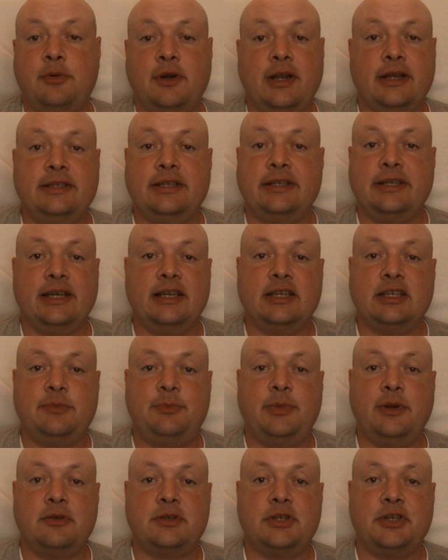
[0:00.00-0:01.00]
practicing in a
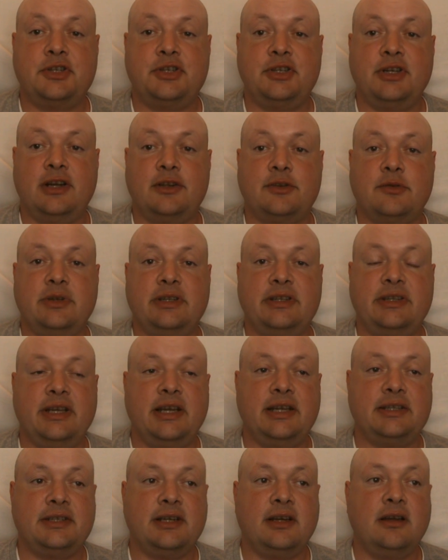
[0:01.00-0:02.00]
spiritualist church or in
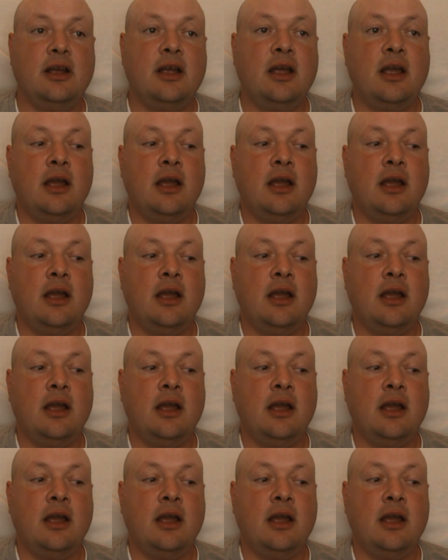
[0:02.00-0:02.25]
theatre,